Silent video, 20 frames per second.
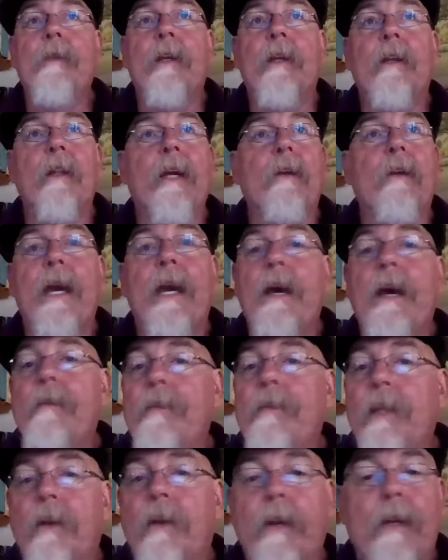like we
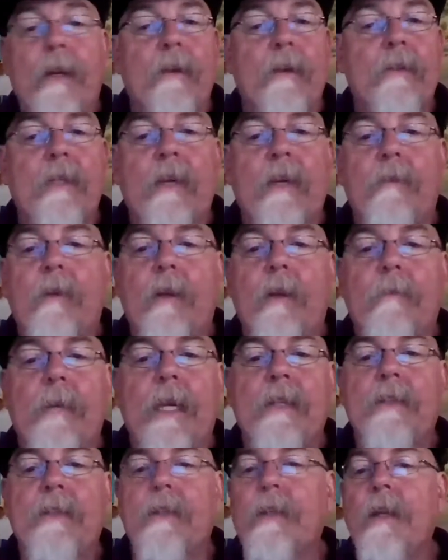have in the greater San Juan
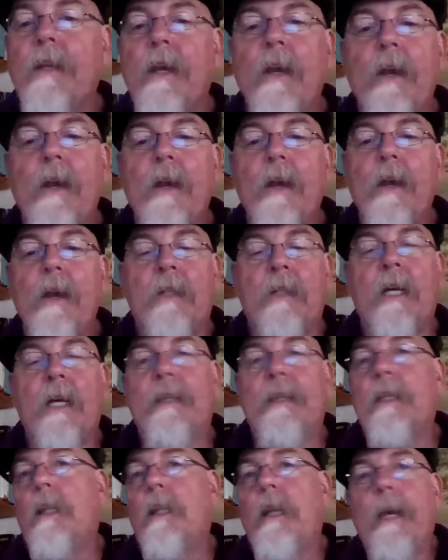Basin,
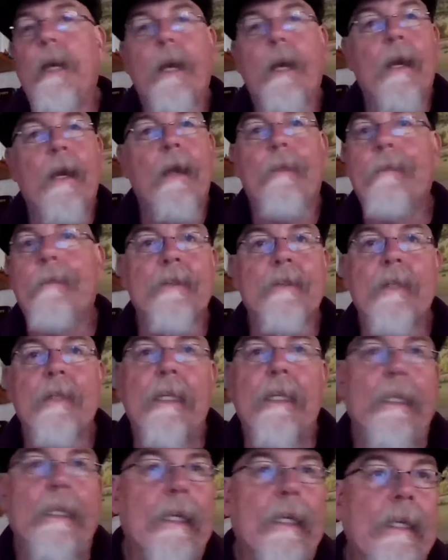people on the land
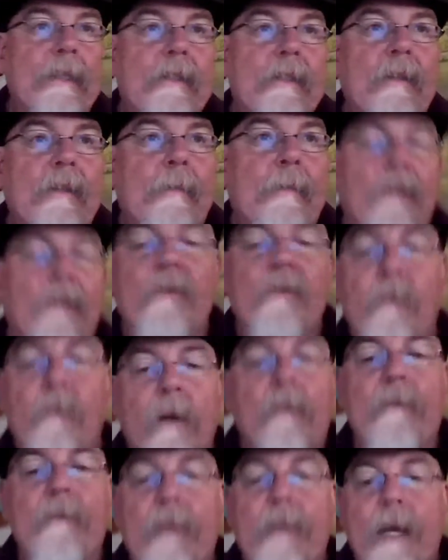since at least about
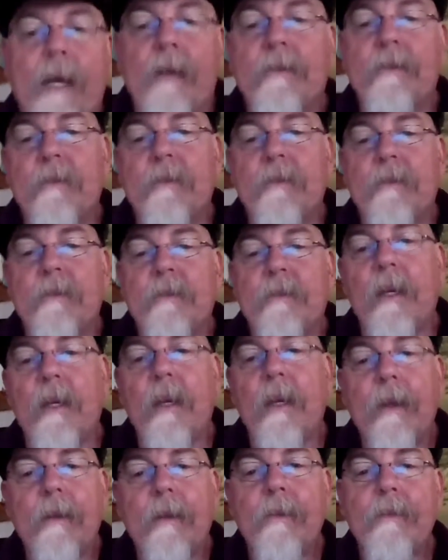12,000
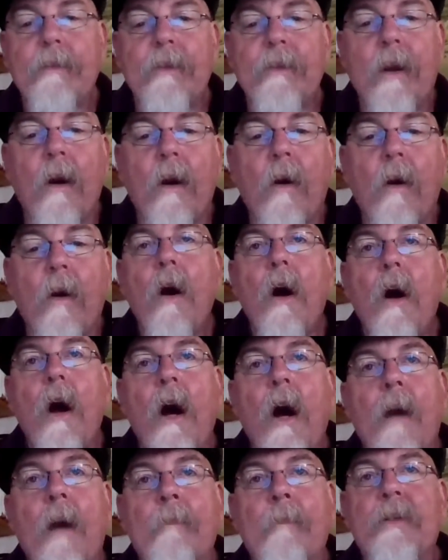BC. So
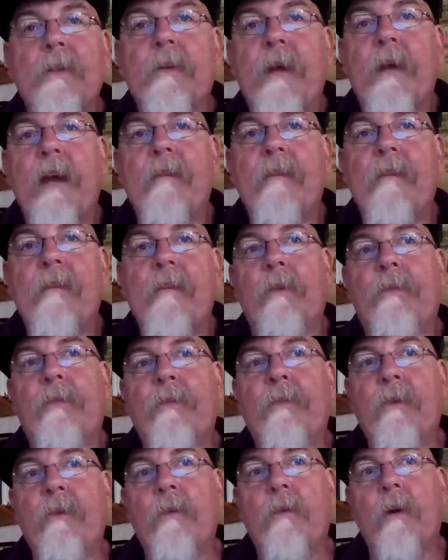we have
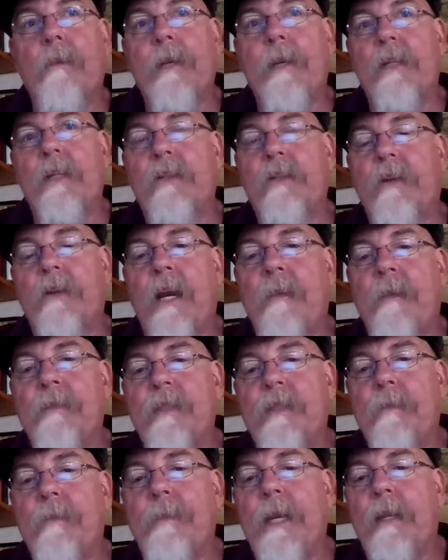people through what we describe
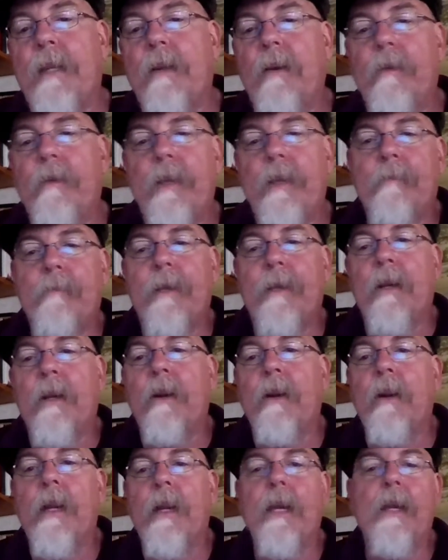as the Paleo-Indian
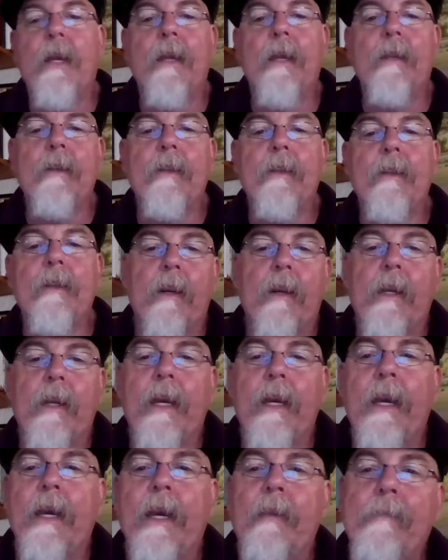period, into the
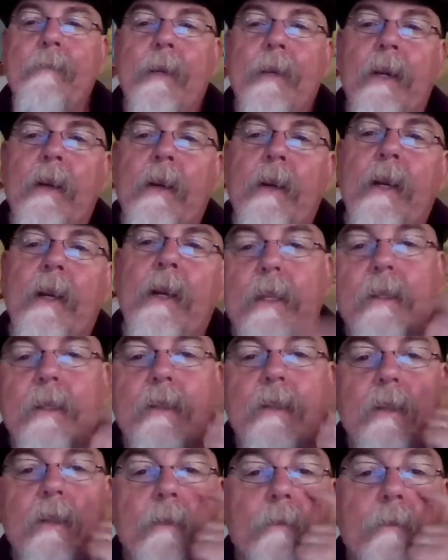Archaic period, and then
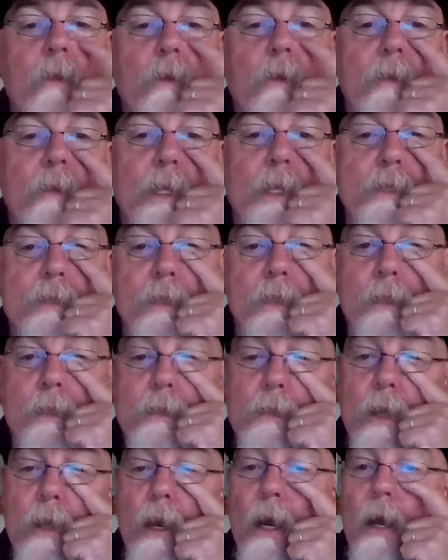into the more
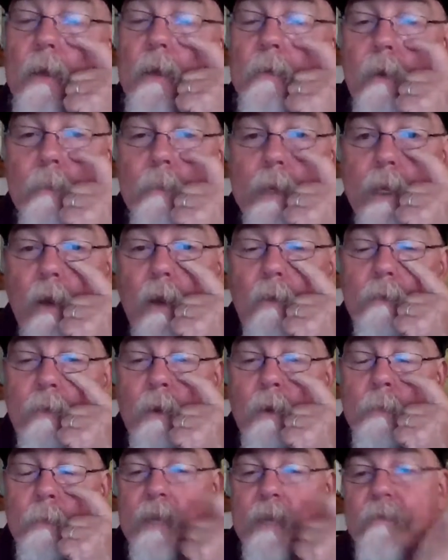recent, what we call
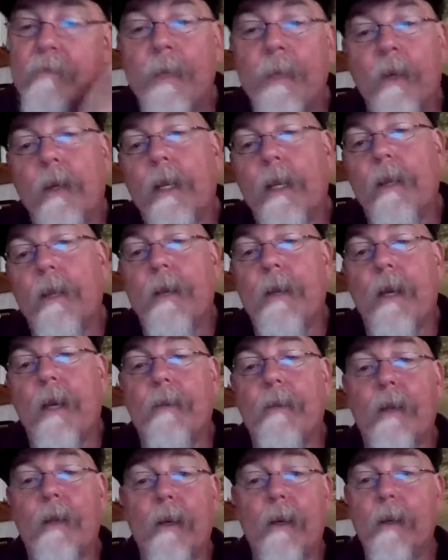formative period
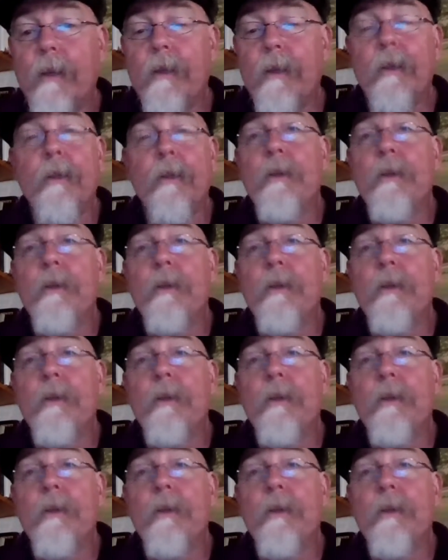down there.